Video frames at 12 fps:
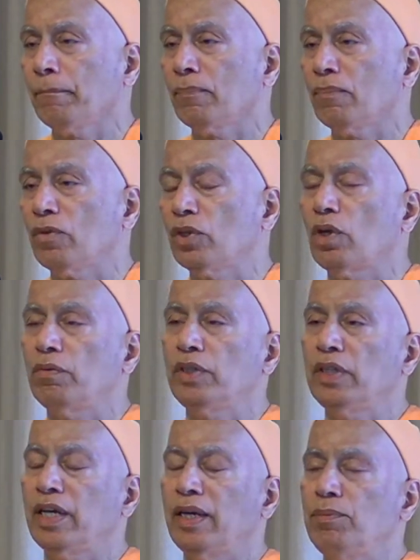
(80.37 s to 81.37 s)
Because
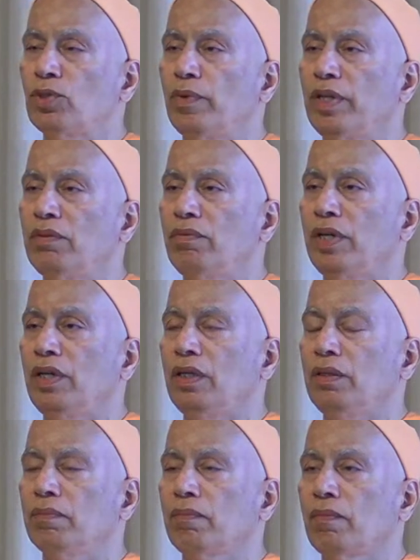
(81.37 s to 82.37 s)
oftentimes when
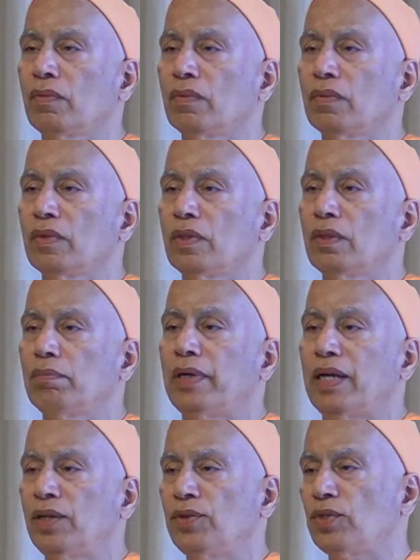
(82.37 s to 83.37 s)
we
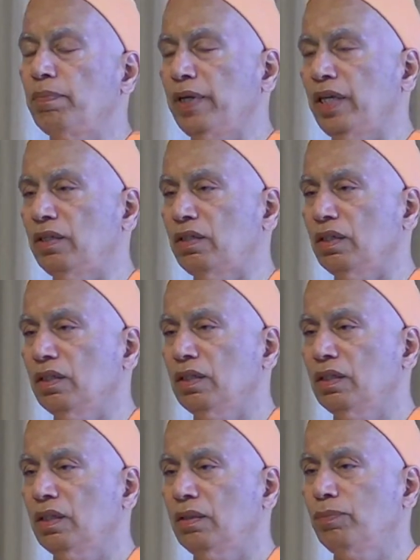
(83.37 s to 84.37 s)
participate
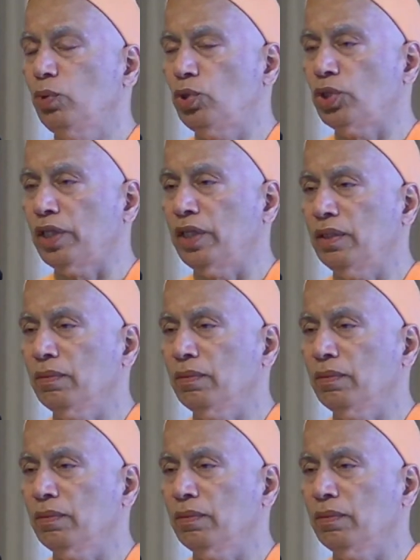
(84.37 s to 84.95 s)
in a puja,